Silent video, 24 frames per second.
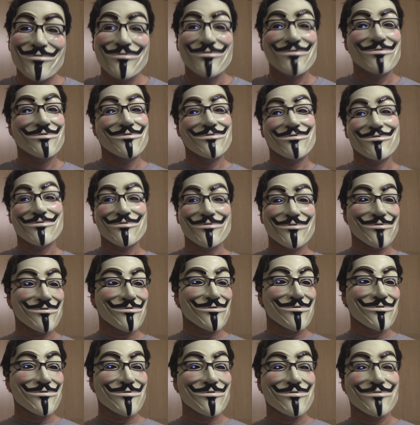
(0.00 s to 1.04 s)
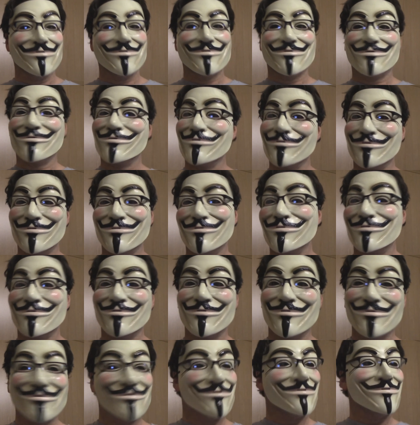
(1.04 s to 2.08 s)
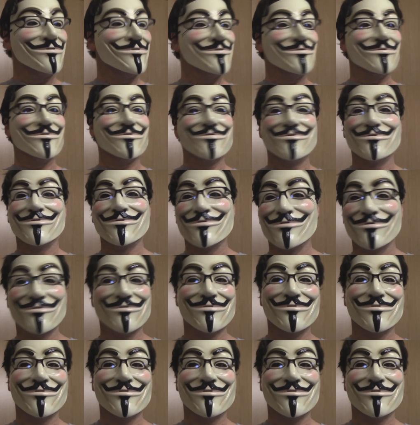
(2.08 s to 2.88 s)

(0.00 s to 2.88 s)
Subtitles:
All of a sudden, the public subconsciously,